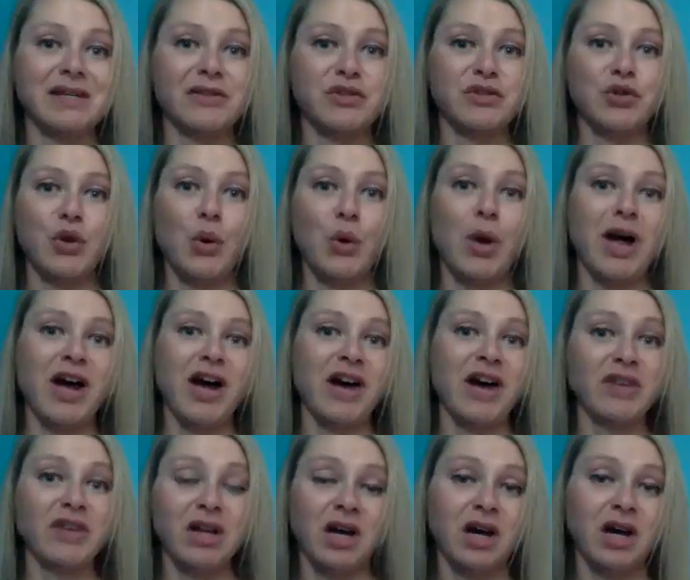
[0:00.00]
So
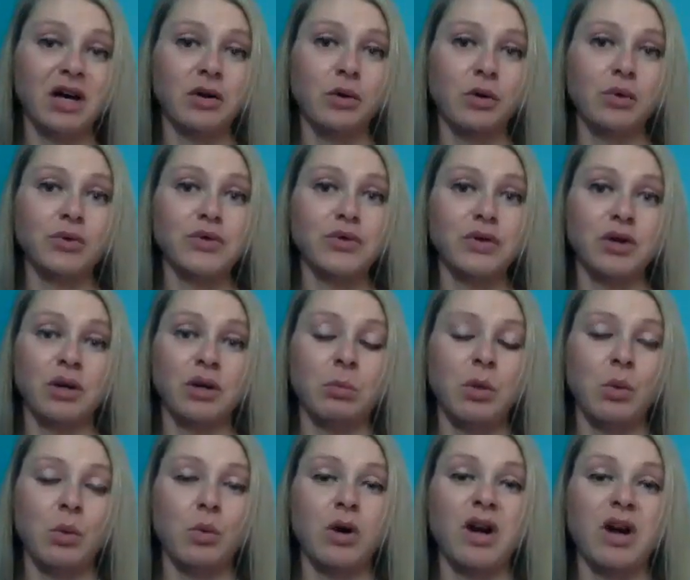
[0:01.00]
avocados are going to
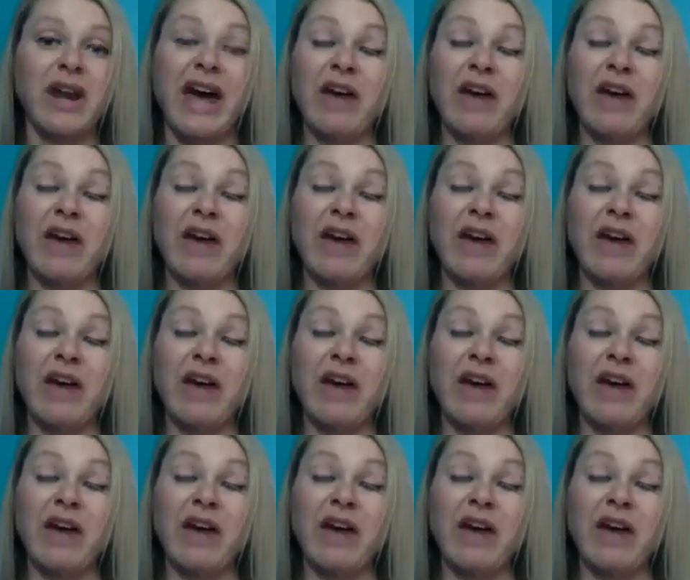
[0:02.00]
be one.